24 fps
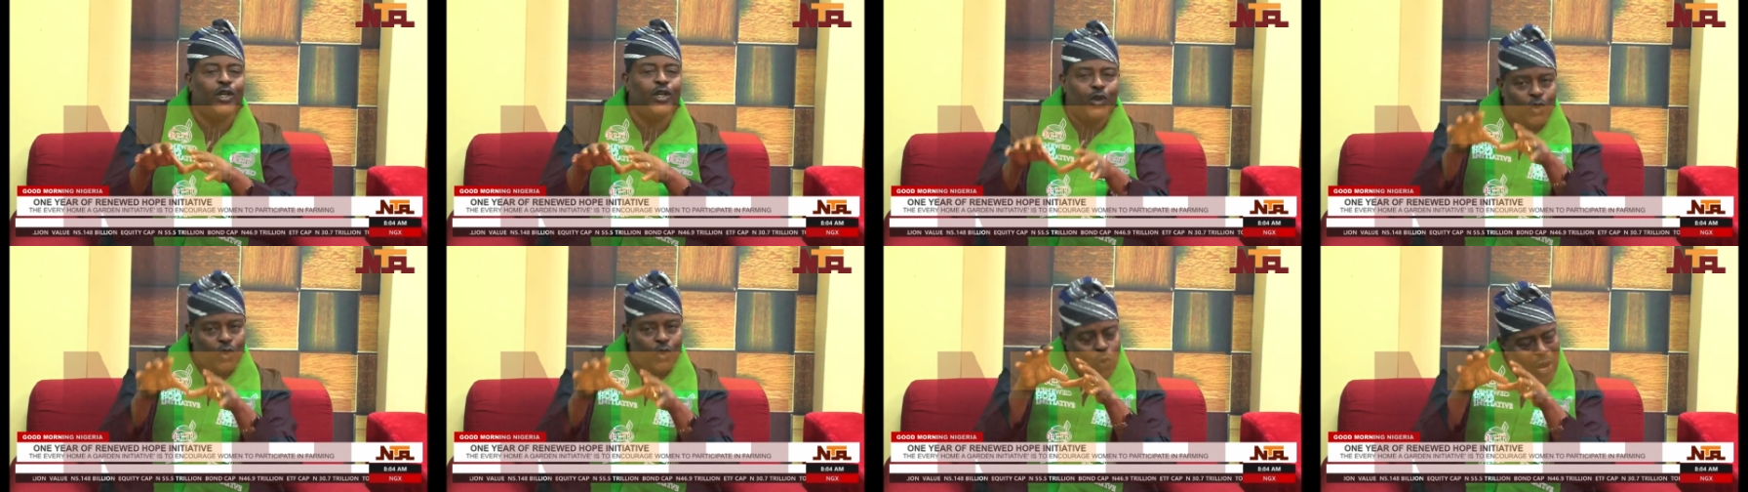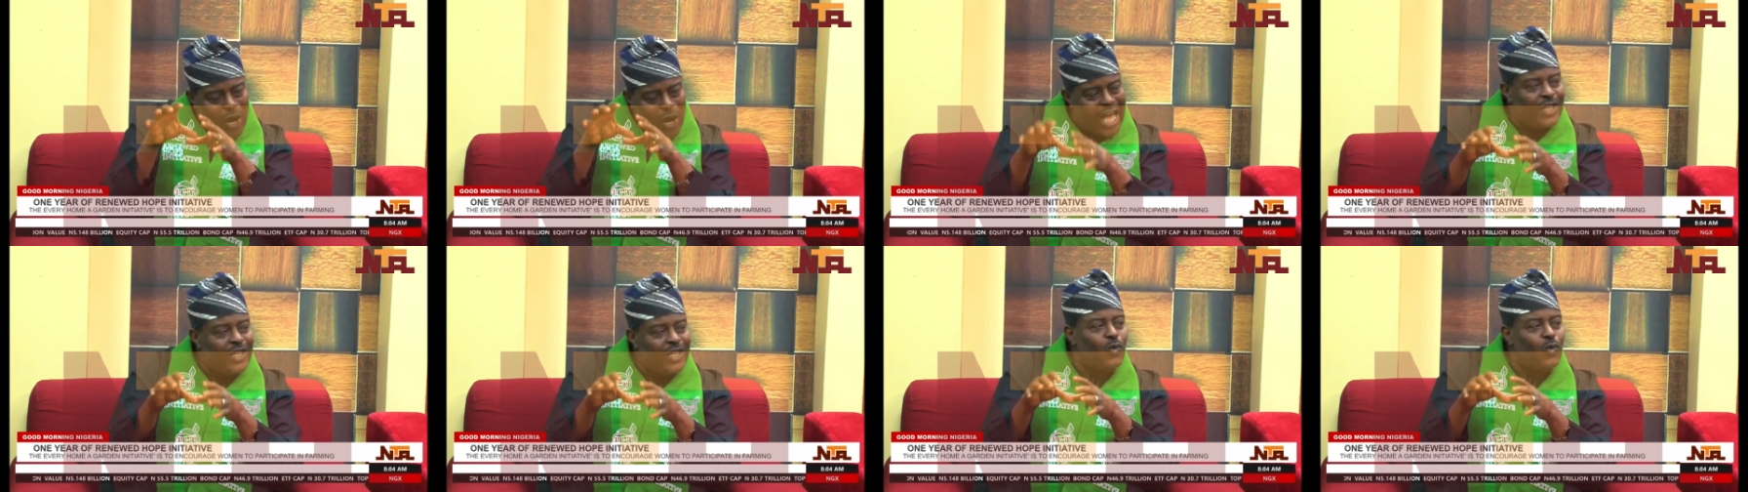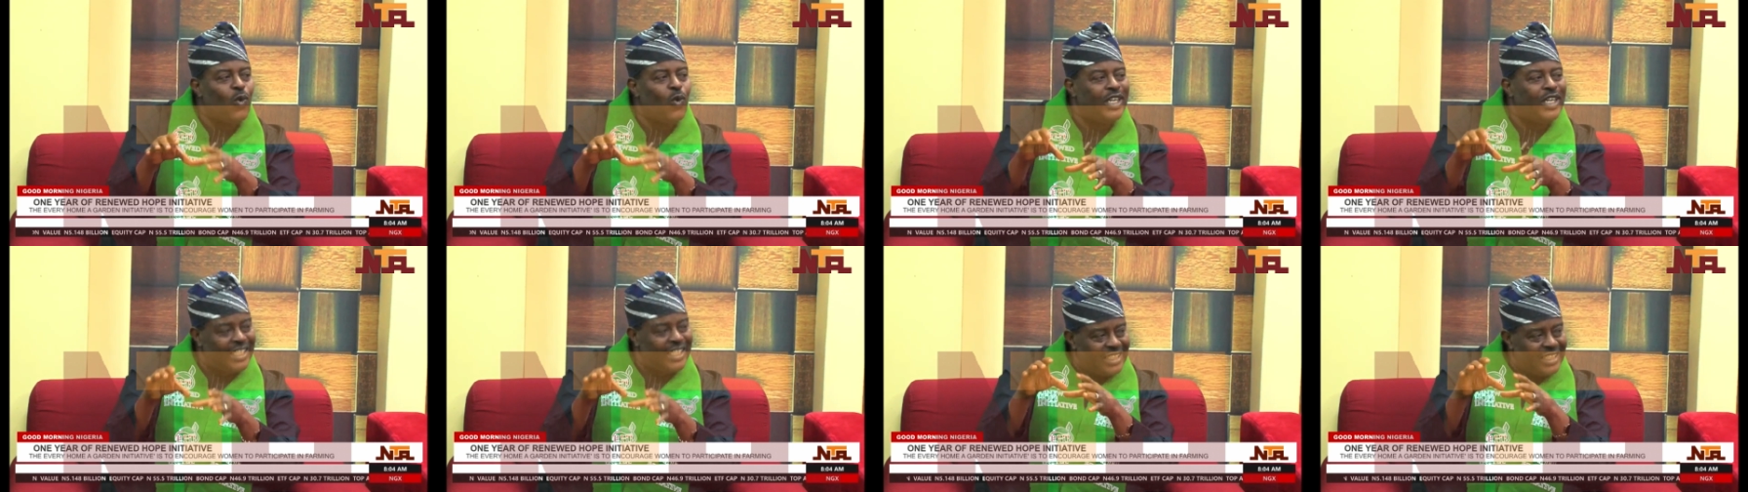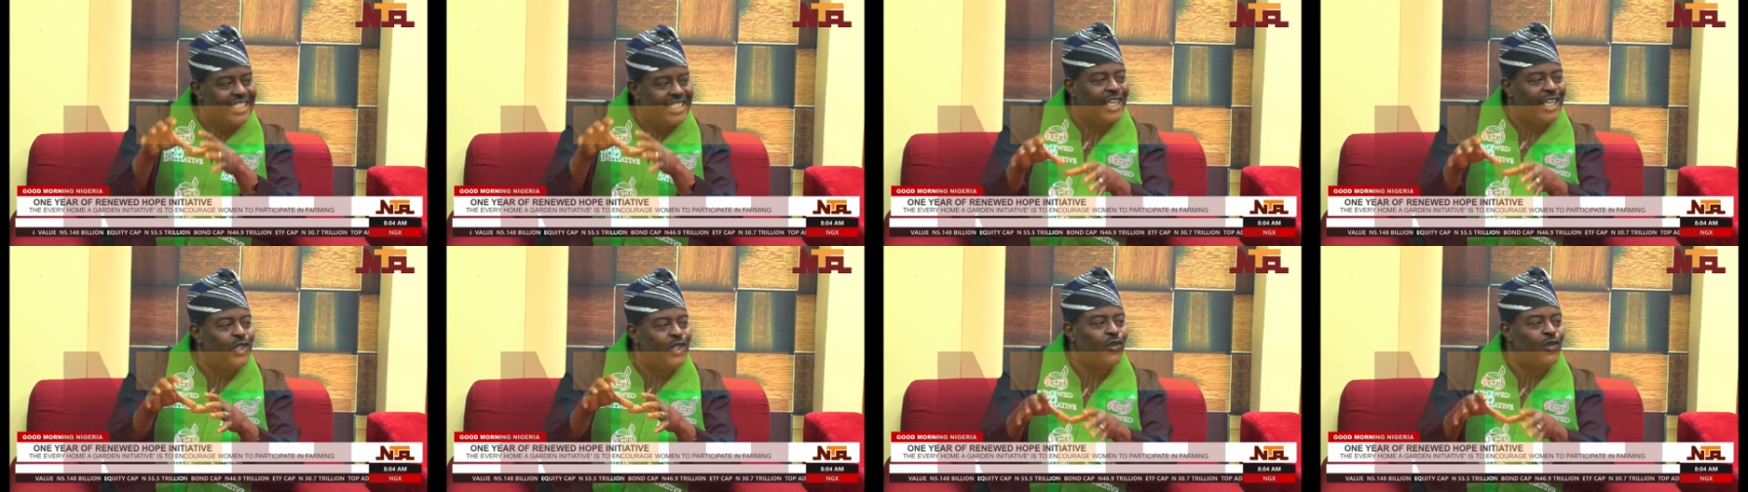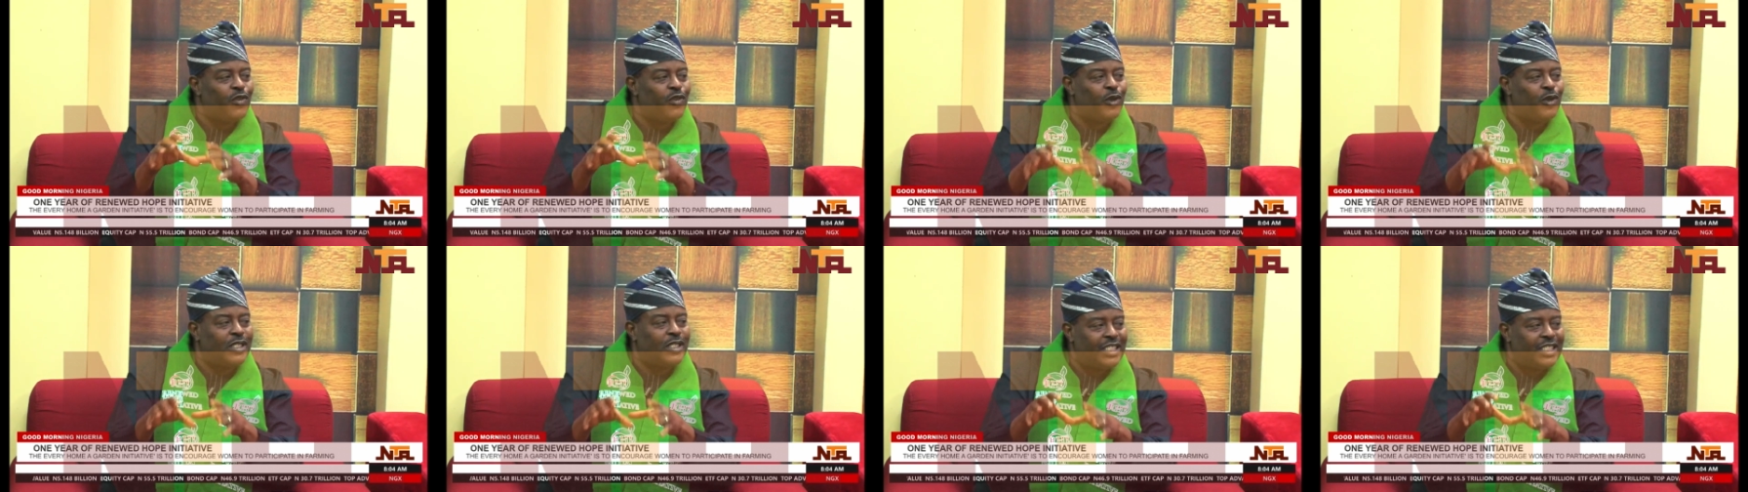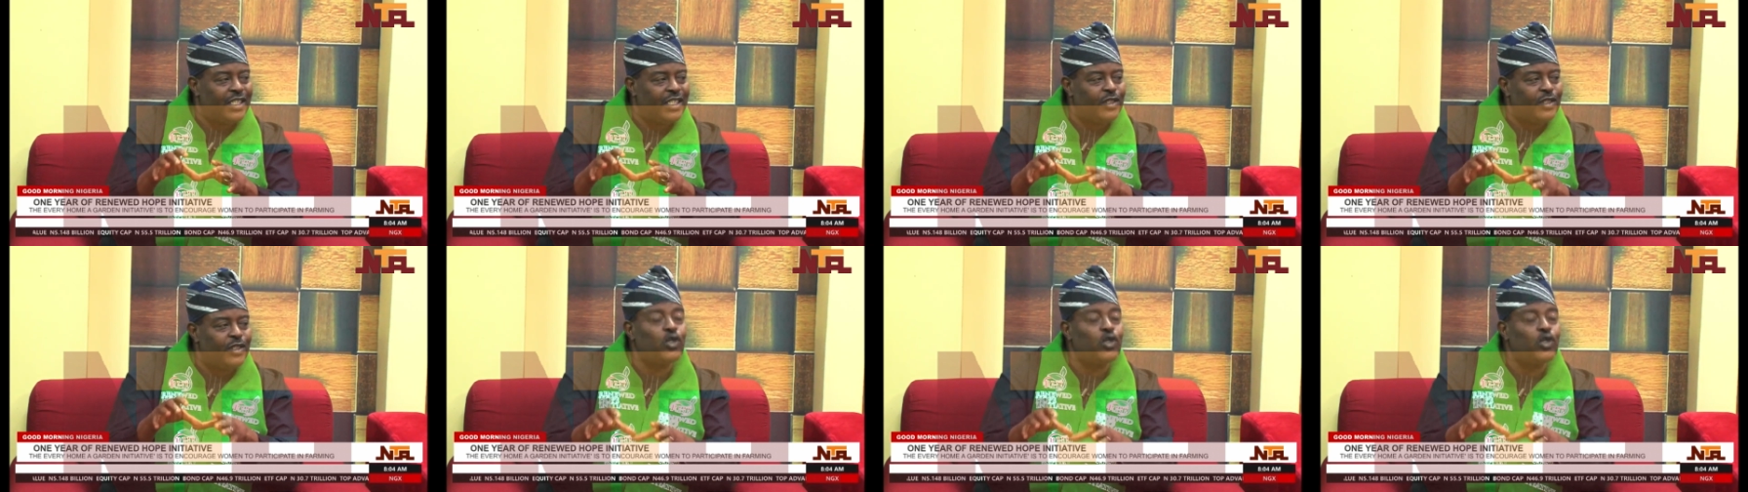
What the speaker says: You are the one in charge of your state.